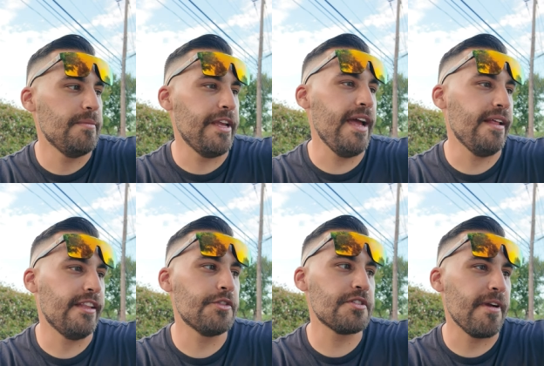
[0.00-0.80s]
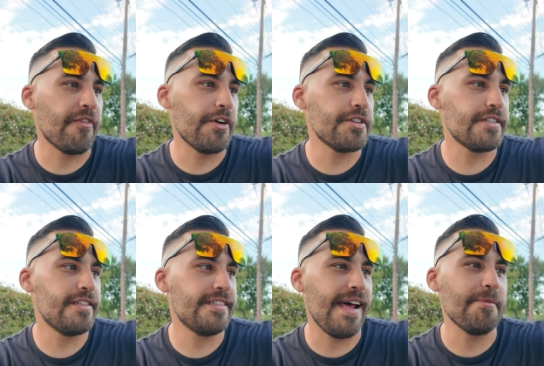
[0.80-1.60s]
but yeah, this is my
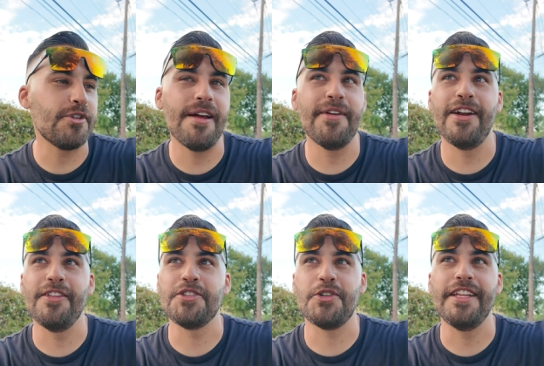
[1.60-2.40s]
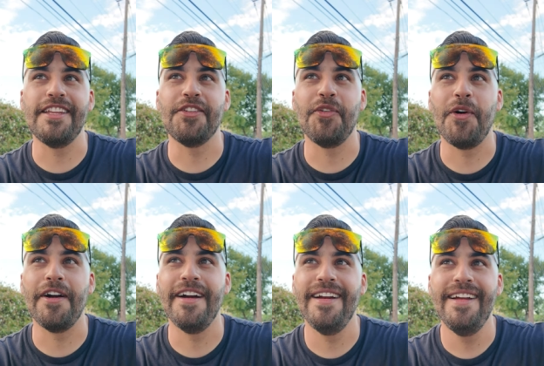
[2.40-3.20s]
first time driving it on the street this
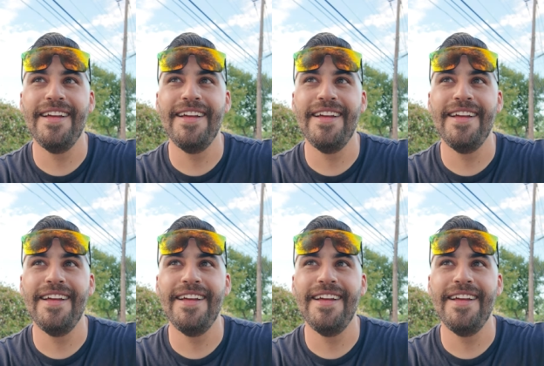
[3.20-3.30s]
far.